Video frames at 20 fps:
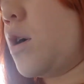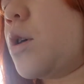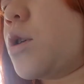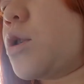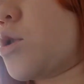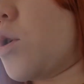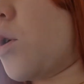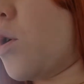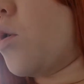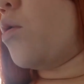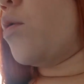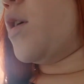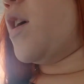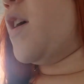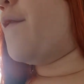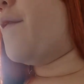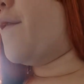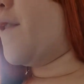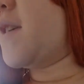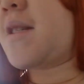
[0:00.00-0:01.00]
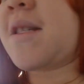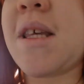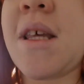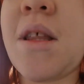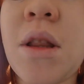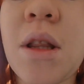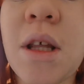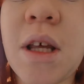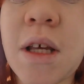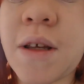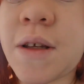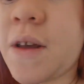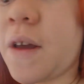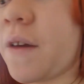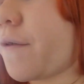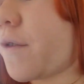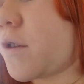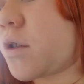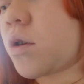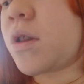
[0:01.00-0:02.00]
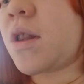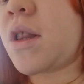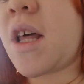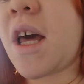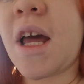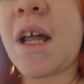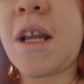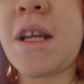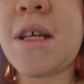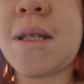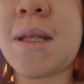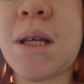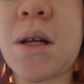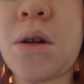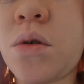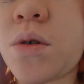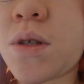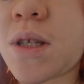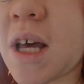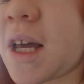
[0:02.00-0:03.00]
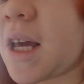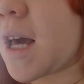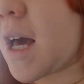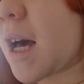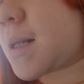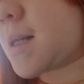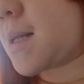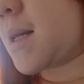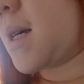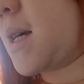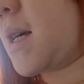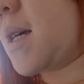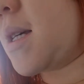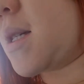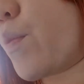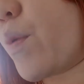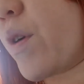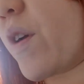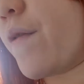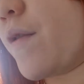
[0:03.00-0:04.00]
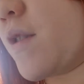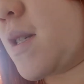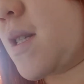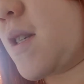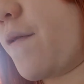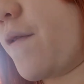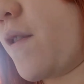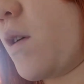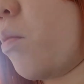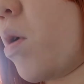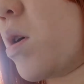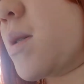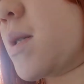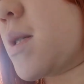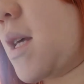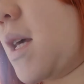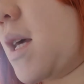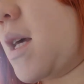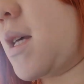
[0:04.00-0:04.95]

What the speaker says: So if it's on there, at least he knows that he has to eat his breakfast if he wants